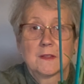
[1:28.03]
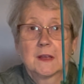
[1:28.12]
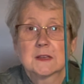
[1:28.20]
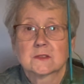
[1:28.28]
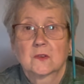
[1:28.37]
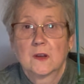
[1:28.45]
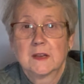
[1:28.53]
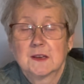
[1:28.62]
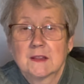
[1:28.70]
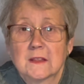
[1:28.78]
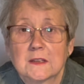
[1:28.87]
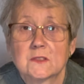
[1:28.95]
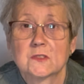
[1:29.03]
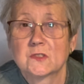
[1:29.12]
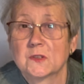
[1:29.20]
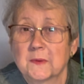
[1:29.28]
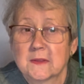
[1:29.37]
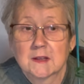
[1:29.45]
that's got anything to
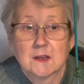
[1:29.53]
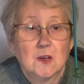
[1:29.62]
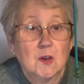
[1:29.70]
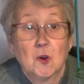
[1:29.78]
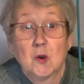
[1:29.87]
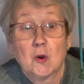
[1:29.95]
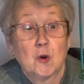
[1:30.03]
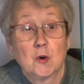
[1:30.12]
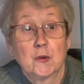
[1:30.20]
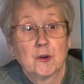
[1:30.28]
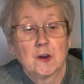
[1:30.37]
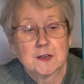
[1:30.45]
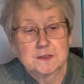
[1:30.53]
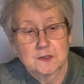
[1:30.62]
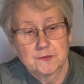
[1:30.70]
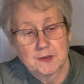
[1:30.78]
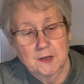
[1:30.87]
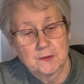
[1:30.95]
do with it or not, I
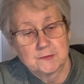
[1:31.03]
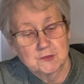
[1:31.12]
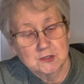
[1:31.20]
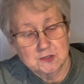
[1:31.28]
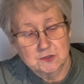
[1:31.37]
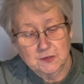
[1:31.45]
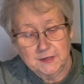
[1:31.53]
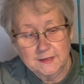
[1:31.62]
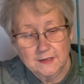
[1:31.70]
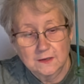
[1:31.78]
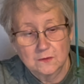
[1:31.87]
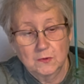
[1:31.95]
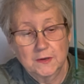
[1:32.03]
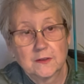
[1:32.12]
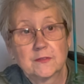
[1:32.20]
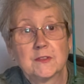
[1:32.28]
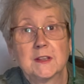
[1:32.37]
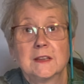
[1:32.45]
don't know. Just looking at one
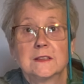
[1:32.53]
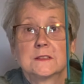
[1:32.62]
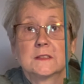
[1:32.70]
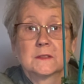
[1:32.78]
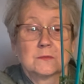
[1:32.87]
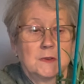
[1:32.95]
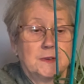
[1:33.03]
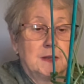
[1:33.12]
of these, this one